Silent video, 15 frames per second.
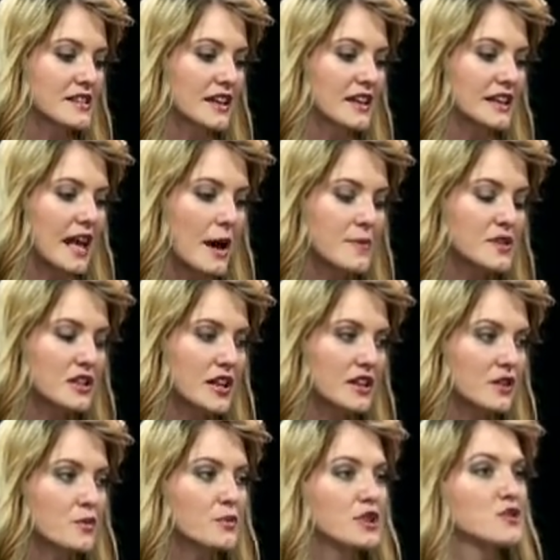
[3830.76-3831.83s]
it's like an
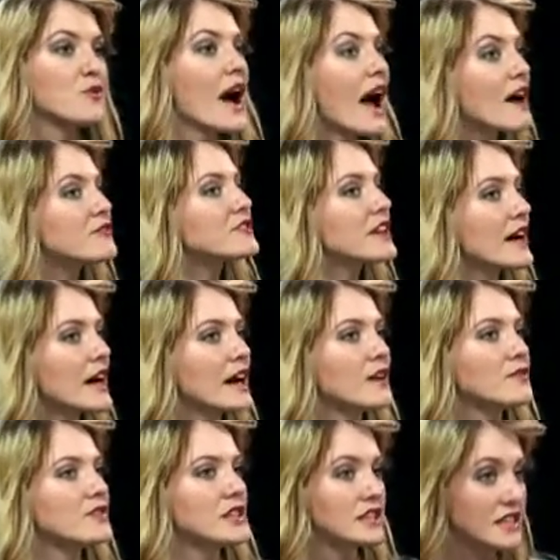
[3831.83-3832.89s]
emulator, but you have to
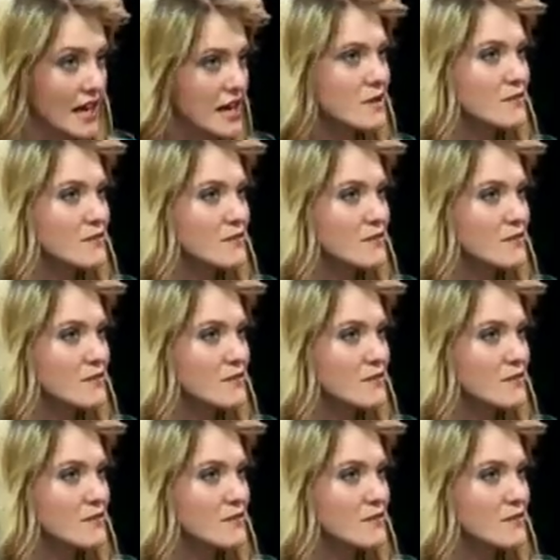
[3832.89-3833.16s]
have the